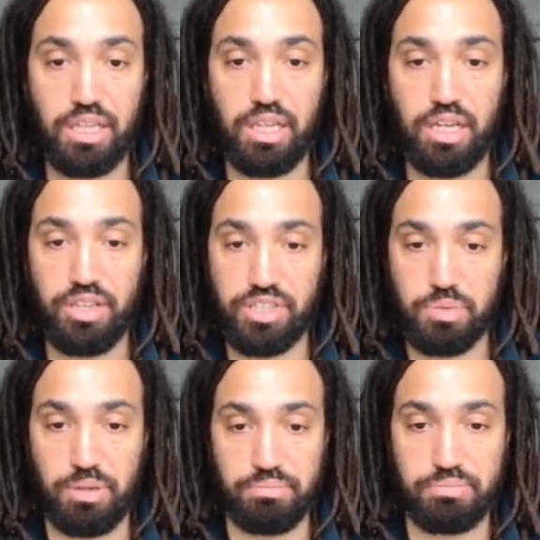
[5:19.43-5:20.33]
this
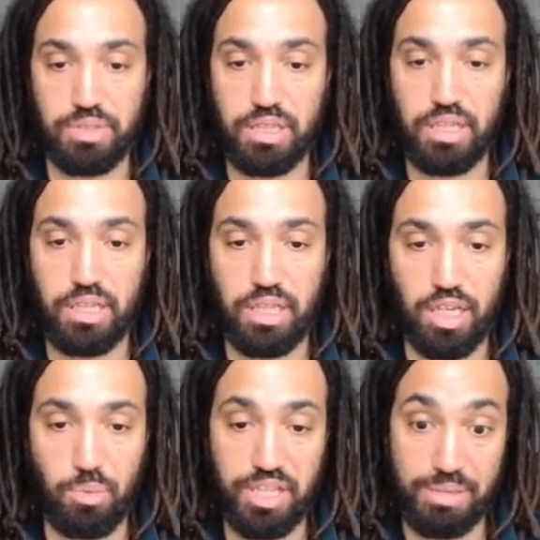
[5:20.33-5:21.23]
one,
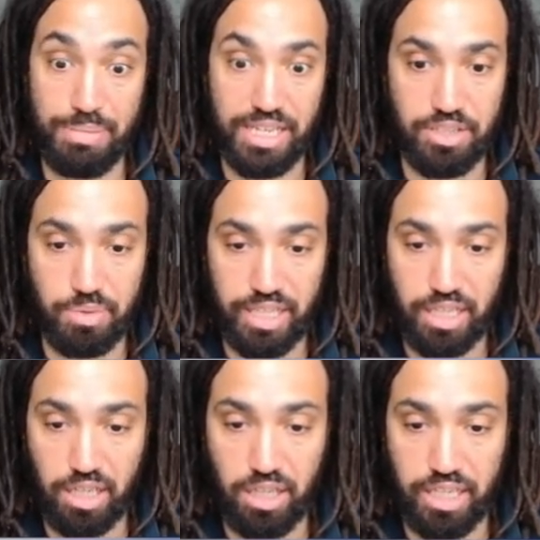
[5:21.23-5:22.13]
where they meet, where they
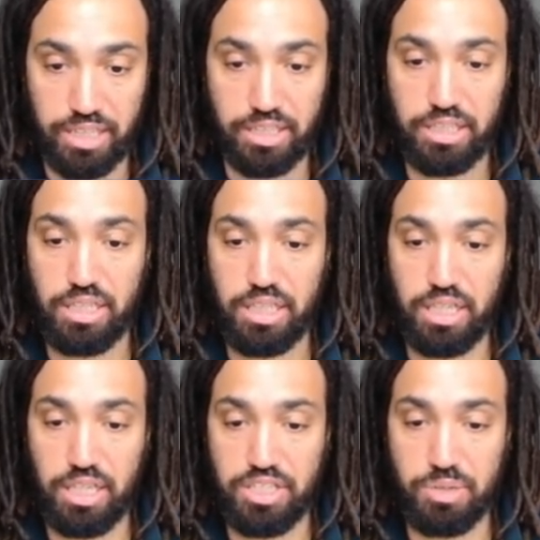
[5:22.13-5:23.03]
collide.
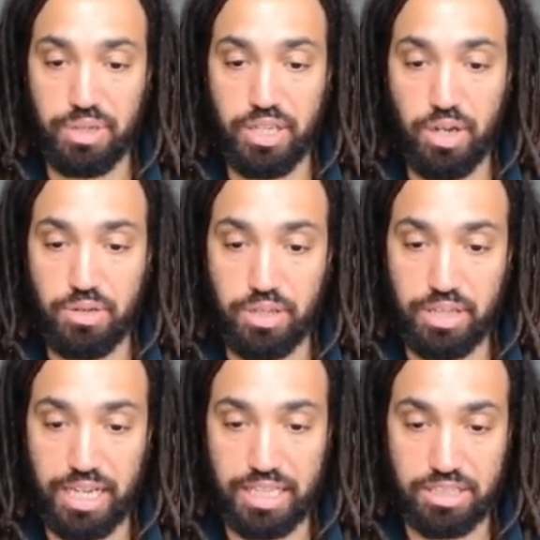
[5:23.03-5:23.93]
So we know that
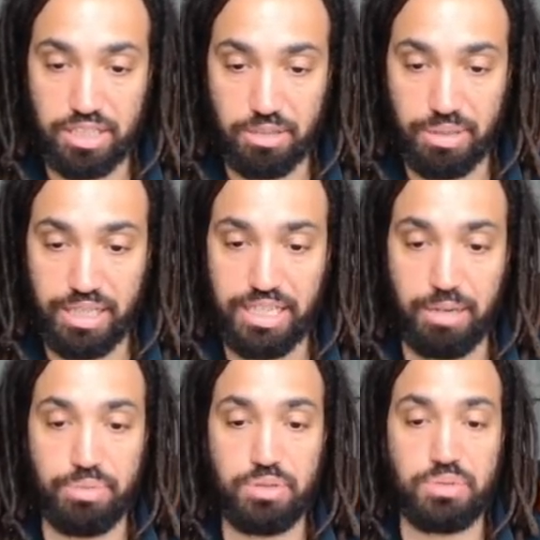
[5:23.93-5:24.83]
that's going to be
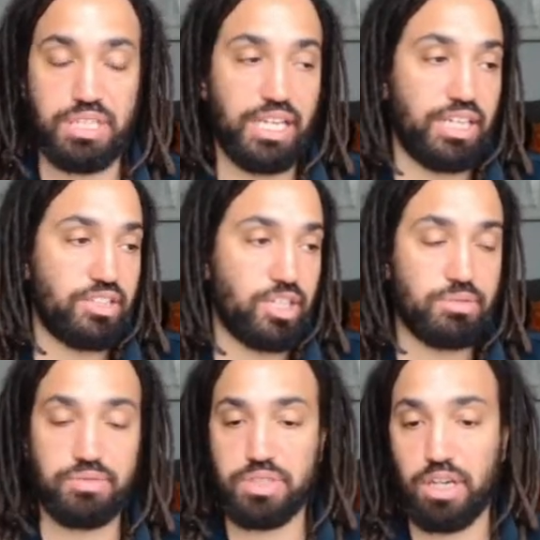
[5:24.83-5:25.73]
capital T in
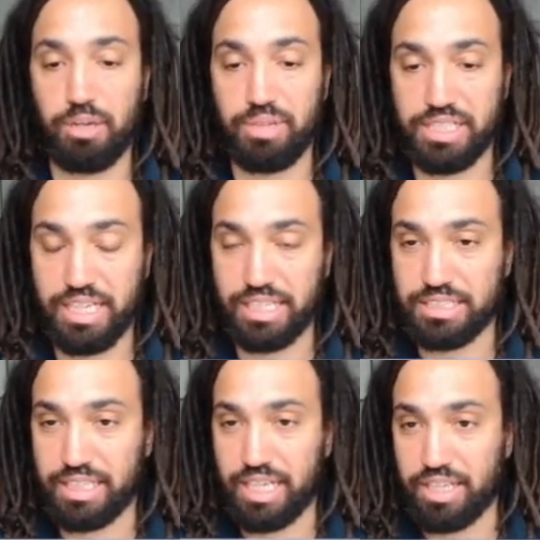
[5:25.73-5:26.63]
terms of time that it takes
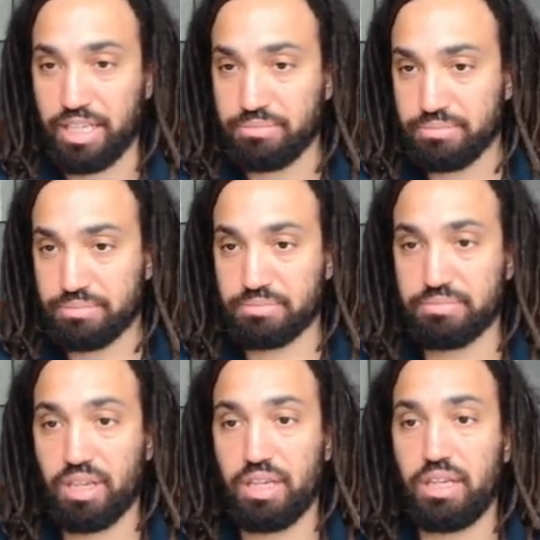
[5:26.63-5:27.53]
to get there.
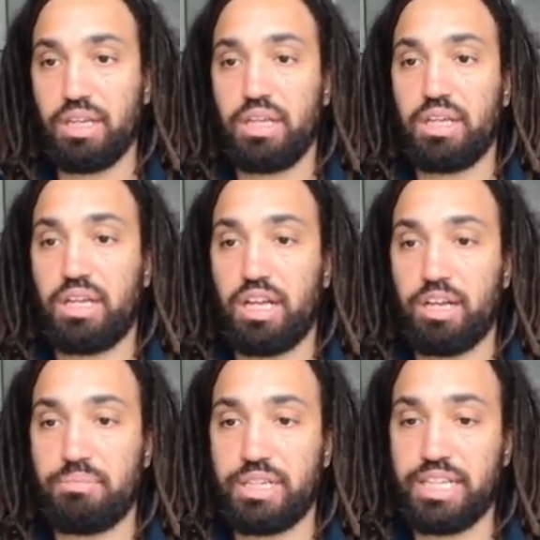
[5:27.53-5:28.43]

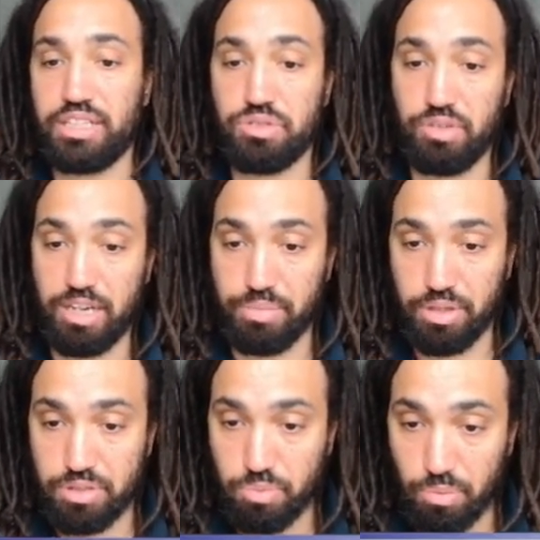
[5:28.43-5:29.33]
And that's great,
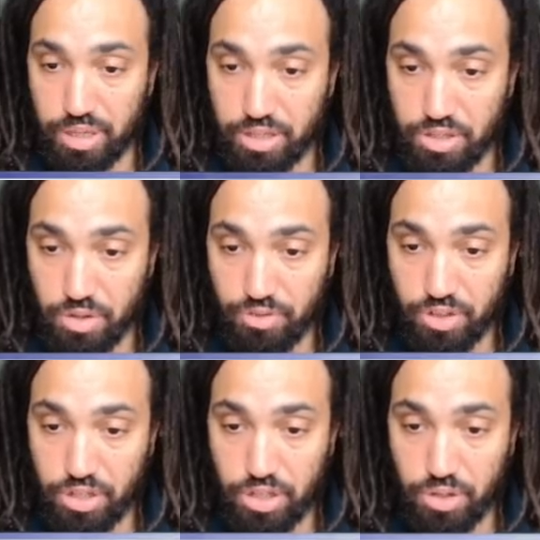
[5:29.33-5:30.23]
because what we can do for
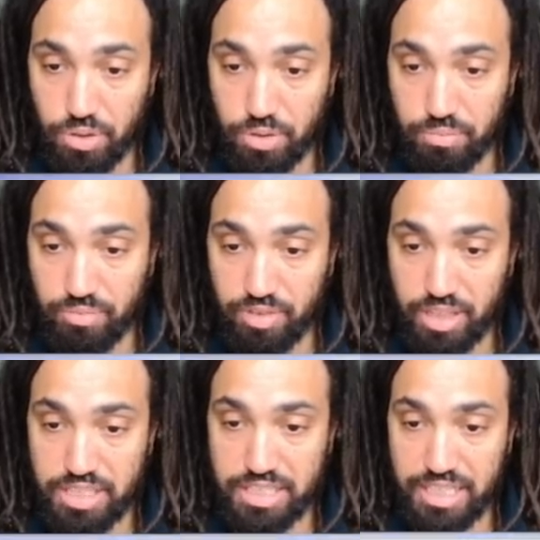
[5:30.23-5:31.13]
Q
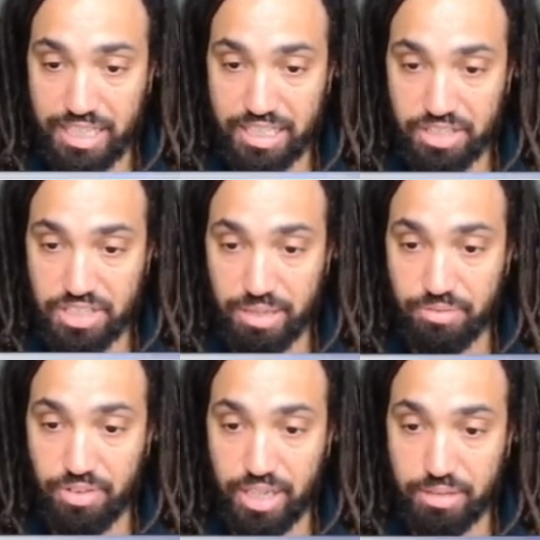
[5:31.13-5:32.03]
is exactly the same
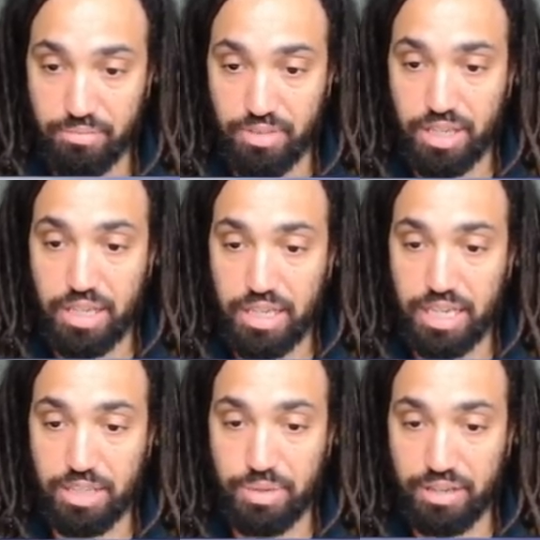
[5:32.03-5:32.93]
thing,
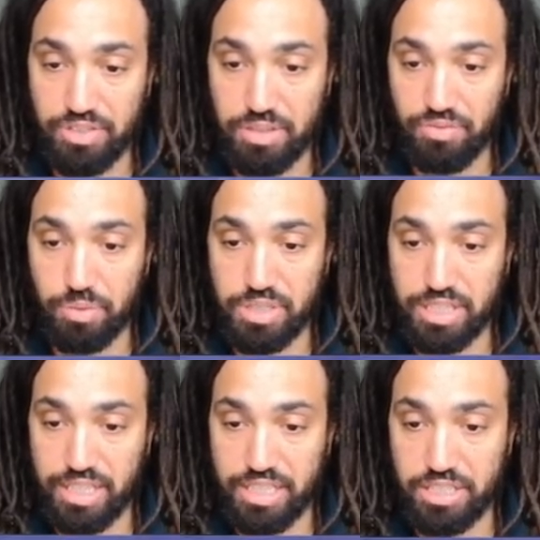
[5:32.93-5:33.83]
and then we have something which
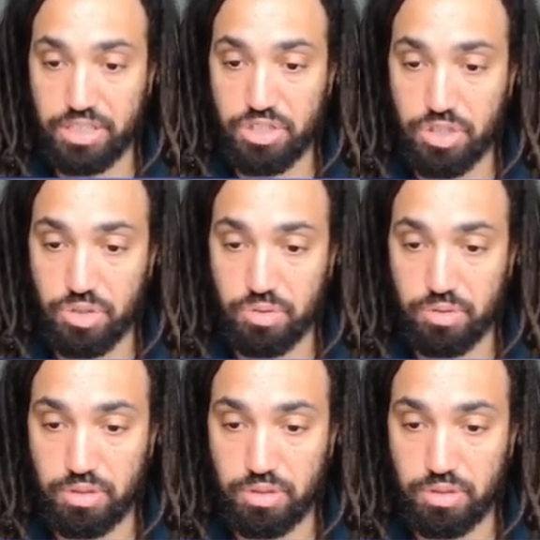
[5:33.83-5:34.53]
links the two